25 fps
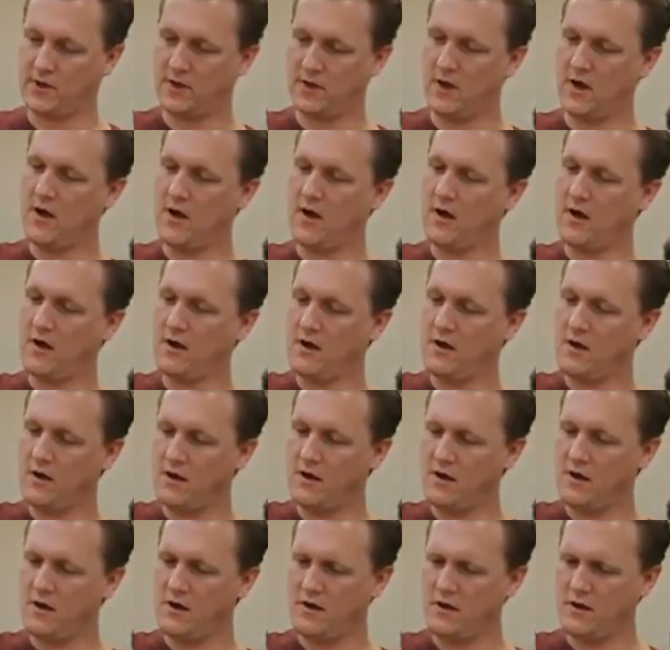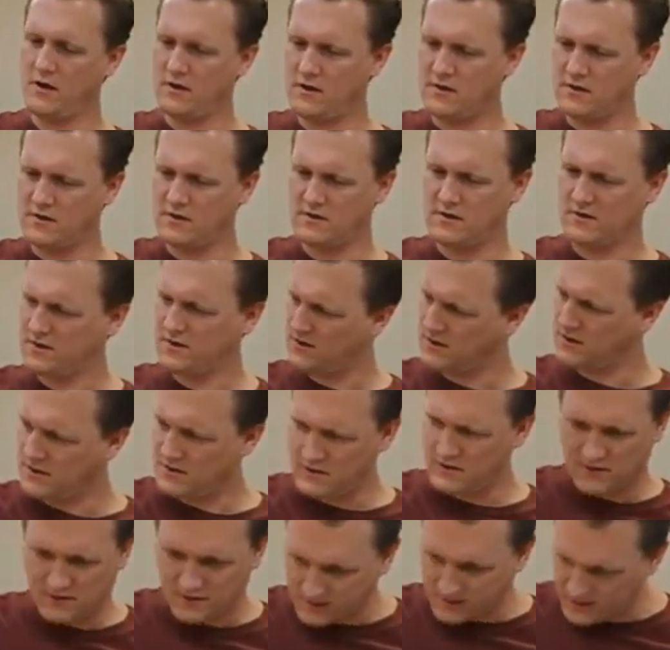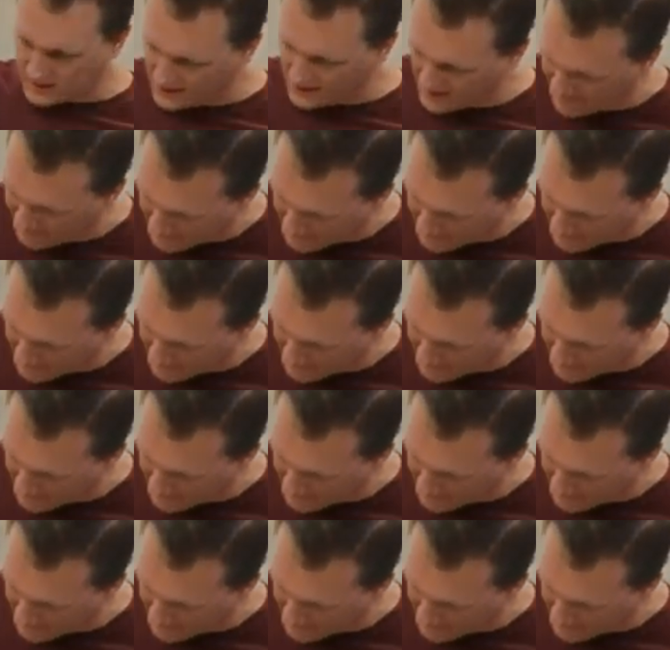long